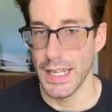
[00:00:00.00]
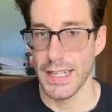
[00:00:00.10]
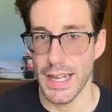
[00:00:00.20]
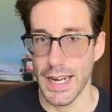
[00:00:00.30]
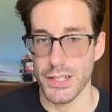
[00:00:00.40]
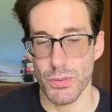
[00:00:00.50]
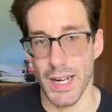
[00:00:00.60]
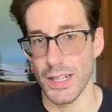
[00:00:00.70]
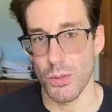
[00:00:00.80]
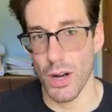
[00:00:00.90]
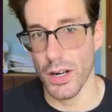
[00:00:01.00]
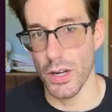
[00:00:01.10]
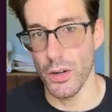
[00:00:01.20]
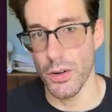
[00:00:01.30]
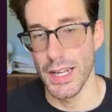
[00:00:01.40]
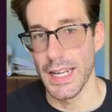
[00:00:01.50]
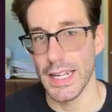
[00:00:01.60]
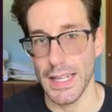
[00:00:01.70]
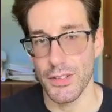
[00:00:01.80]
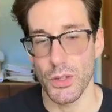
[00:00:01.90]
the A I is writing the wrong code
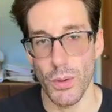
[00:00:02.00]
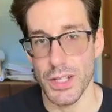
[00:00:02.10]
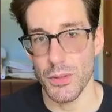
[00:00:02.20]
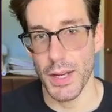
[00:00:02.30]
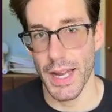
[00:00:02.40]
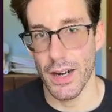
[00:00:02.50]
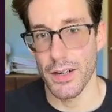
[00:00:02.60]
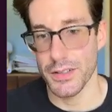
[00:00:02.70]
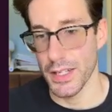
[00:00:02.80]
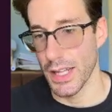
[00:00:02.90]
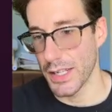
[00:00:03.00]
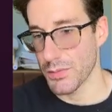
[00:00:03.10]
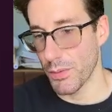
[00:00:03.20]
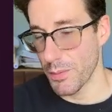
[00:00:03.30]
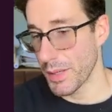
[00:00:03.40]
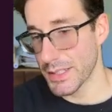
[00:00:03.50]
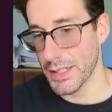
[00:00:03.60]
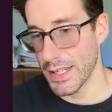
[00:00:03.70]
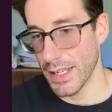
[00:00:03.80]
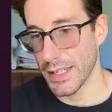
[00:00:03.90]
and giving you way too many errors, and it's
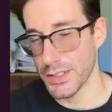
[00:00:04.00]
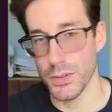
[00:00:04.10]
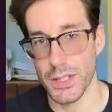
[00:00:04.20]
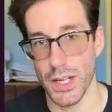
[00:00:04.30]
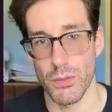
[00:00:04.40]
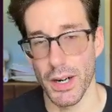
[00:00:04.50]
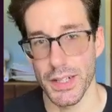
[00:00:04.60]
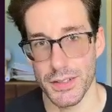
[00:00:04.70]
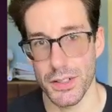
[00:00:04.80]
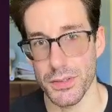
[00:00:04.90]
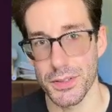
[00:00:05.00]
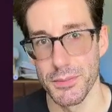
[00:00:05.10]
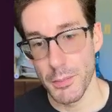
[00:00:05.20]
basically eating its own tail and running in circles.